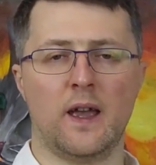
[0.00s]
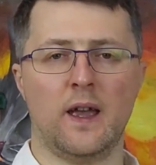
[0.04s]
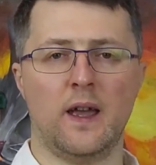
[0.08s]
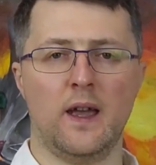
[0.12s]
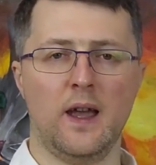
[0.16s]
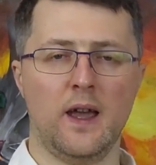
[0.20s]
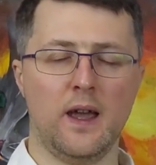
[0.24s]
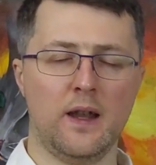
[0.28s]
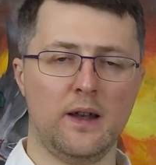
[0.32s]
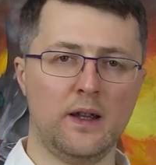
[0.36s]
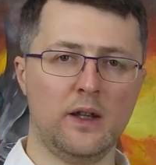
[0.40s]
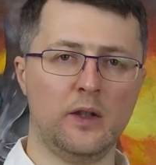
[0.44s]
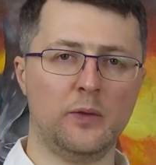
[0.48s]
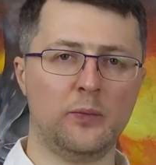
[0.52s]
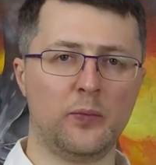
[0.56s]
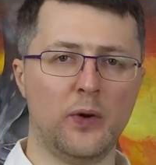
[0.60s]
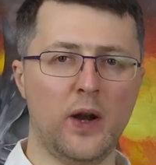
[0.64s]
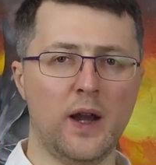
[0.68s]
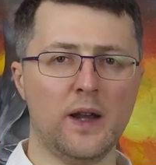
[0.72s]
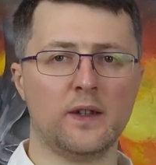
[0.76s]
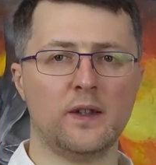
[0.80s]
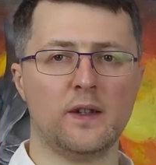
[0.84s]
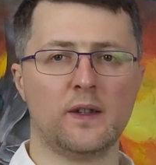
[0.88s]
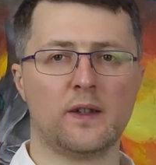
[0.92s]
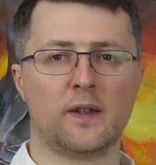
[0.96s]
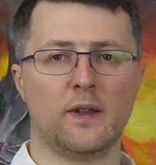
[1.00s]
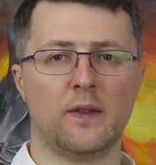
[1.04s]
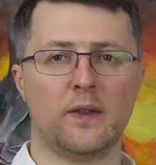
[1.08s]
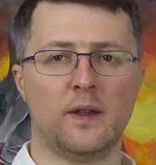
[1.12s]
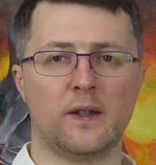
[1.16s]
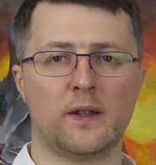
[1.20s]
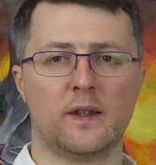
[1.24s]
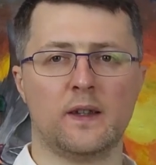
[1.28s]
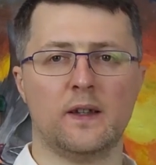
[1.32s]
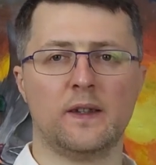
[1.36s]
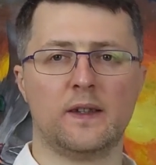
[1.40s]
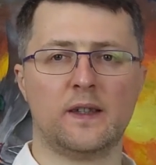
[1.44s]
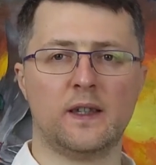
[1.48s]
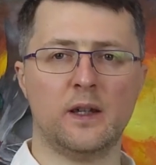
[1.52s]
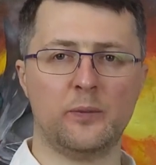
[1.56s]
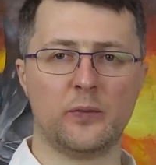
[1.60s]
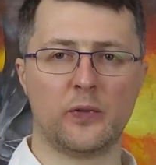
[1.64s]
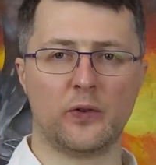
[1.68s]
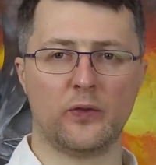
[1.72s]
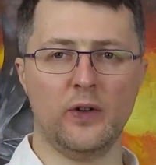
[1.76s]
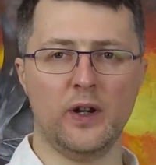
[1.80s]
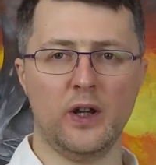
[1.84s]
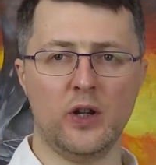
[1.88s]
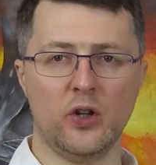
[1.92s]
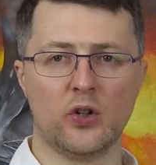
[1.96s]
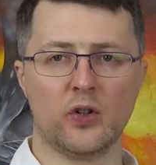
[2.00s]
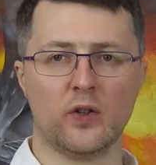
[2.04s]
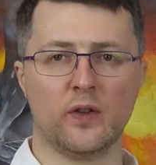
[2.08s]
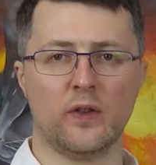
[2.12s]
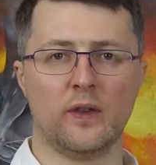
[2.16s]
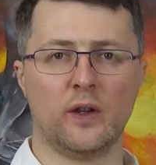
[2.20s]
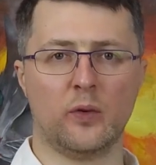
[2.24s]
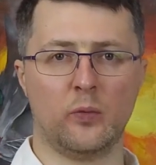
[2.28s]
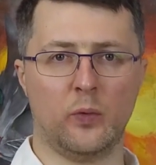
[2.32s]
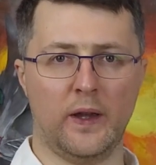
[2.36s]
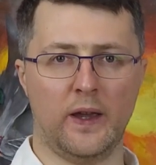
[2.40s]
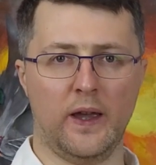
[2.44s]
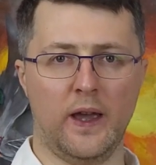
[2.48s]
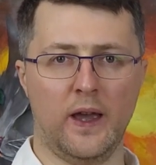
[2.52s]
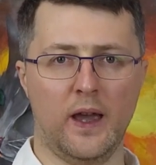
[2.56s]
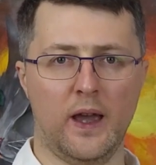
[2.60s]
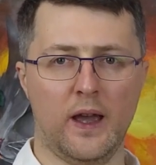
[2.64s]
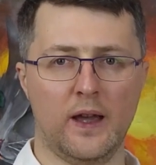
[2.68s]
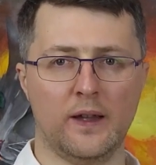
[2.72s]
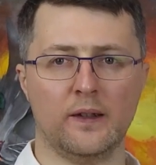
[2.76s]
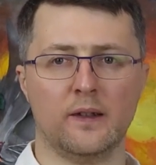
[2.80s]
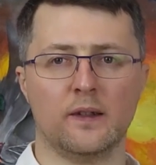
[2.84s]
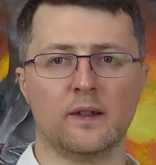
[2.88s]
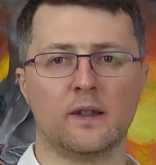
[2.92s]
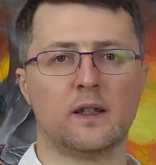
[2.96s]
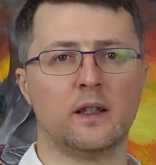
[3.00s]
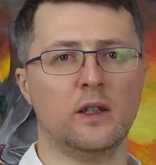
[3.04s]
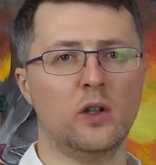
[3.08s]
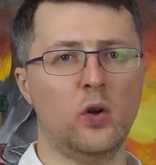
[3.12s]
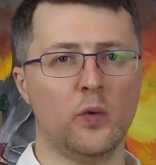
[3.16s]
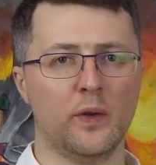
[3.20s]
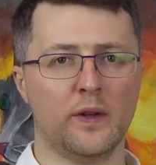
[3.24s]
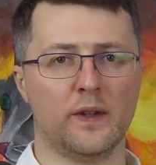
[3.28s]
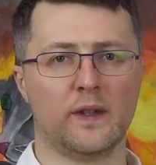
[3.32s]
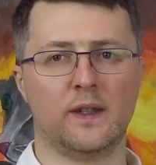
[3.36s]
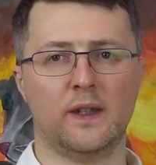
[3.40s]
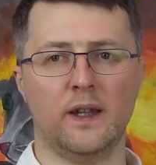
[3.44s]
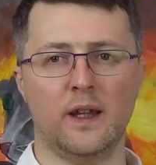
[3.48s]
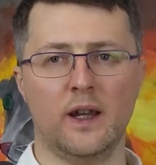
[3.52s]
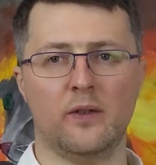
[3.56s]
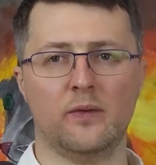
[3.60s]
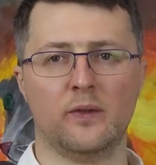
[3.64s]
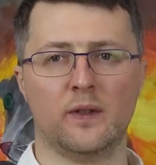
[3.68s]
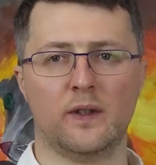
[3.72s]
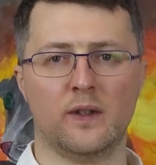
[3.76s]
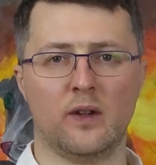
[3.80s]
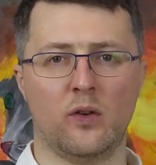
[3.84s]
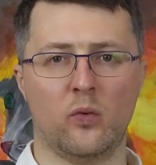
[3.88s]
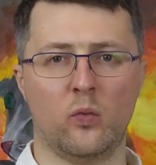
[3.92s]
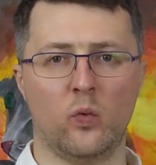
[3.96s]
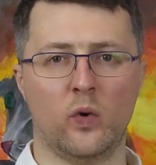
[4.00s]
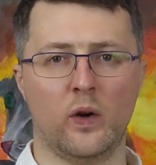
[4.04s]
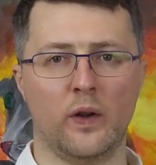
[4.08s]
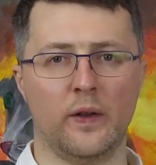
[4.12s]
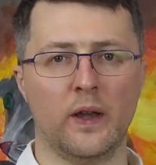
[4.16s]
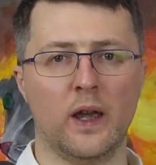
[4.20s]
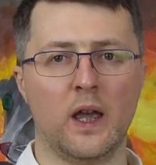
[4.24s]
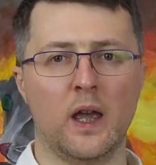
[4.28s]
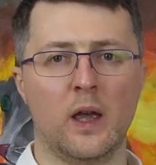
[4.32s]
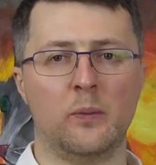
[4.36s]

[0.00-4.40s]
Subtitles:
and in practice this separation that we had slowed us down somewhat,